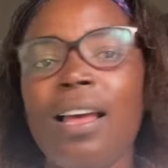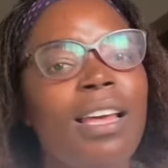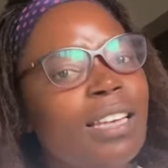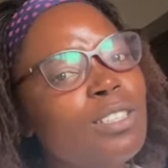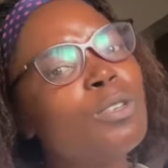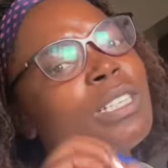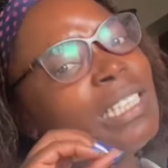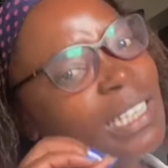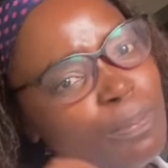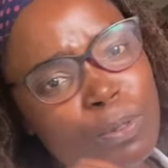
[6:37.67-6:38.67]
he did not
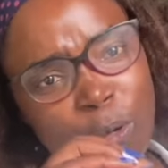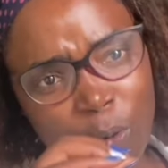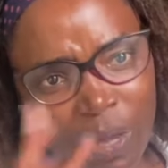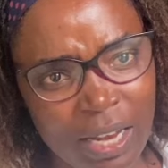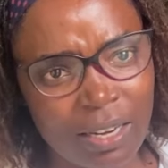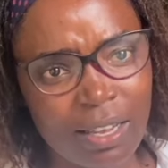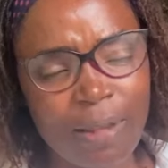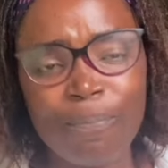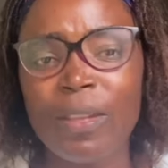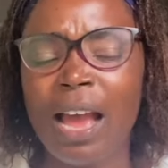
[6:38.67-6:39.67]
sleep so well.
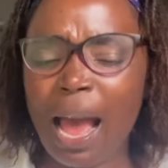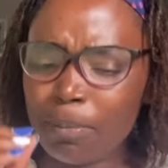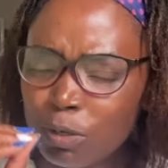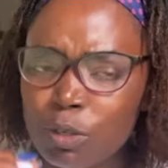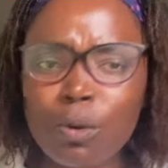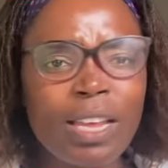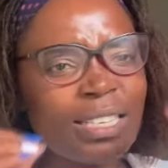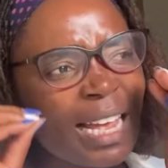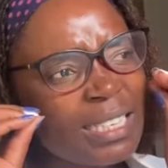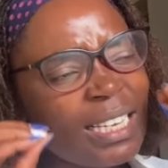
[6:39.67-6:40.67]
I'm sure he's
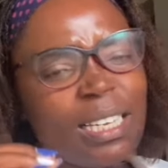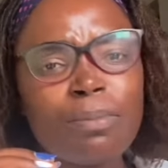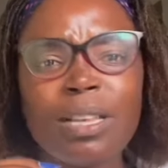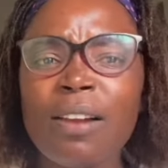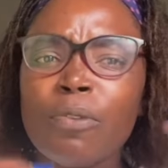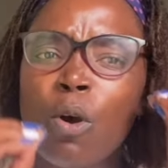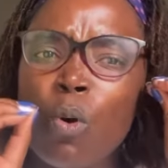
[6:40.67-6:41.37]
asking himself,